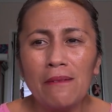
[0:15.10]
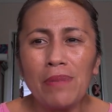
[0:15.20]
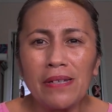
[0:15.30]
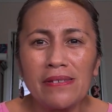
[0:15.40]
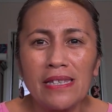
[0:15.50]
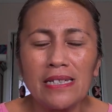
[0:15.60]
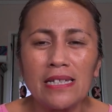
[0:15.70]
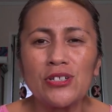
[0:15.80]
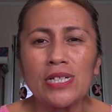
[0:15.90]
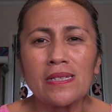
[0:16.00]
but
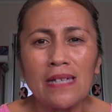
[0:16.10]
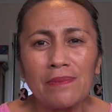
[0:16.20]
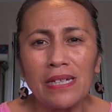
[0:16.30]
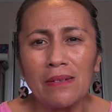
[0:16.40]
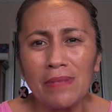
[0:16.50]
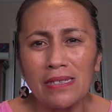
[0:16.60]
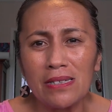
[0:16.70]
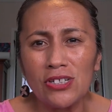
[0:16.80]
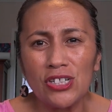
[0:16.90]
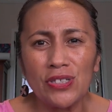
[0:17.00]
these are just some key
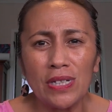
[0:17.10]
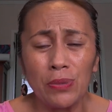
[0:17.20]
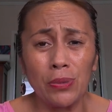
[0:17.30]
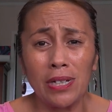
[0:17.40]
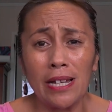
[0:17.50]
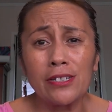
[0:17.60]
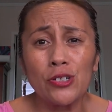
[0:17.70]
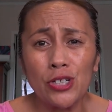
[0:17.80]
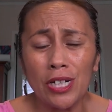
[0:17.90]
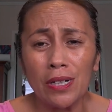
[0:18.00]
messages that we would like
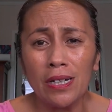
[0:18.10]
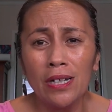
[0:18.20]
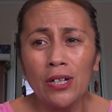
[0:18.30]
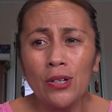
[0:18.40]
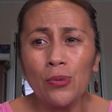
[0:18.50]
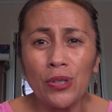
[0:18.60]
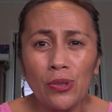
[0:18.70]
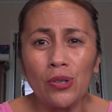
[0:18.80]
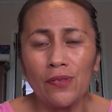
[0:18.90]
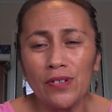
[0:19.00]
to share with
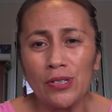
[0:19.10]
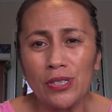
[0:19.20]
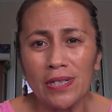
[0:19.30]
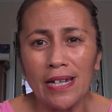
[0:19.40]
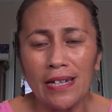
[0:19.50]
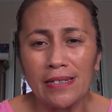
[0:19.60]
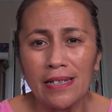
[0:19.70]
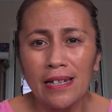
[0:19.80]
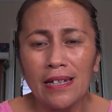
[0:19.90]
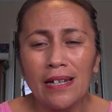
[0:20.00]
all of you tonight.
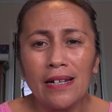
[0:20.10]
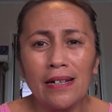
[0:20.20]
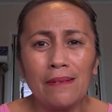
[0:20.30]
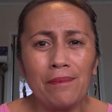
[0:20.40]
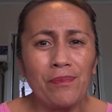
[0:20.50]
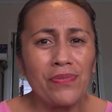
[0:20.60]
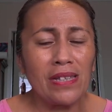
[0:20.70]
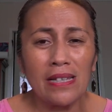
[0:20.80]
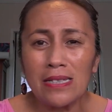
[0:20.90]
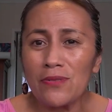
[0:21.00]
Um,
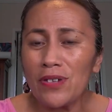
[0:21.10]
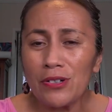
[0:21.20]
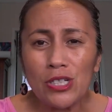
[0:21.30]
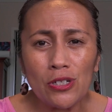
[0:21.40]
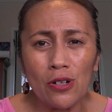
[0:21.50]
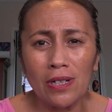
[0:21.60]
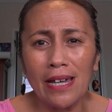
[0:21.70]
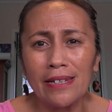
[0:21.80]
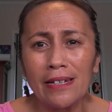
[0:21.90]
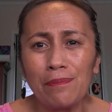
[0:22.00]
there's a very strong
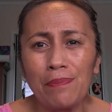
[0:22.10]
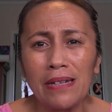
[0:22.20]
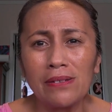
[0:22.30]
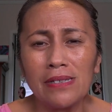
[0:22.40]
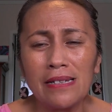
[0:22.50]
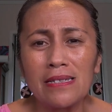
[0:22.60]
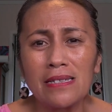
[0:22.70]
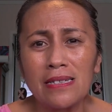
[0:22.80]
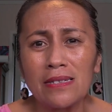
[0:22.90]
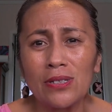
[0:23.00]
lineup
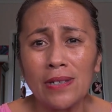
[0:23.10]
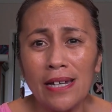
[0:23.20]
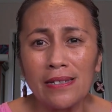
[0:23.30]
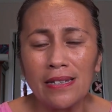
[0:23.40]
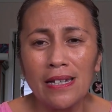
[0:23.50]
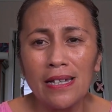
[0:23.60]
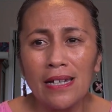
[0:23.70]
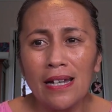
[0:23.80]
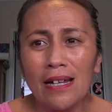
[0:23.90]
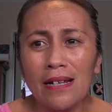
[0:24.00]
panelists tonight,
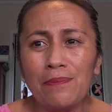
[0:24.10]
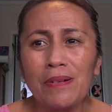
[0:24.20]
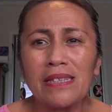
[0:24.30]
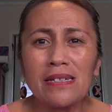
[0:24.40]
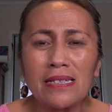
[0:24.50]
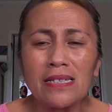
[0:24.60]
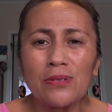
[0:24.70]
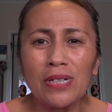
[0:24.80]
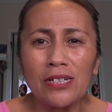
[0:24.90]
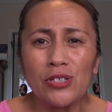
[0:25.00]
um, but this
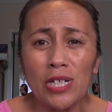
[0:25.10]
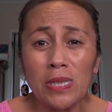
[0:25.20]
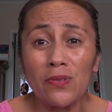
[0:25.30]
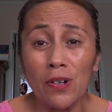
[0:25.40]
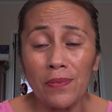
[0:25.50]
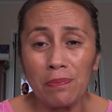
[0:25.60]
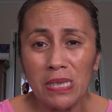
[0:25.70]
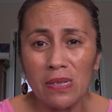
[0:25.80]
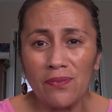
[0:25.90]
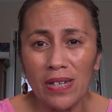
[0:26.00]
is really just from the
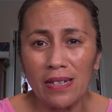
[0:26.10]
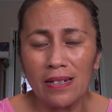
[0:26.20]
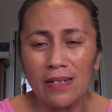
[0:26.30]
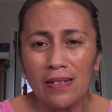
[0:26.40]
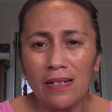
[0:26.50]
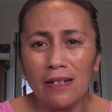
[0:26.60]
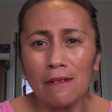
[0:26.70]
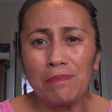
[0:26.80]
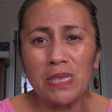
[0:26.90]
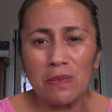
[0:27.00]
Pacific
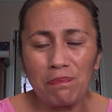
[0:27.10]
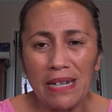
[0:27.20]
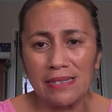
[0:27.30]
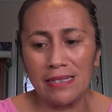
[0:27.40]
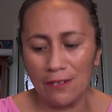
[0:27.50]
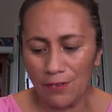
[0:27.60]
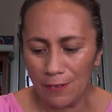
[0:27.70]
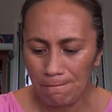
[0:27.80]
uh, perspective.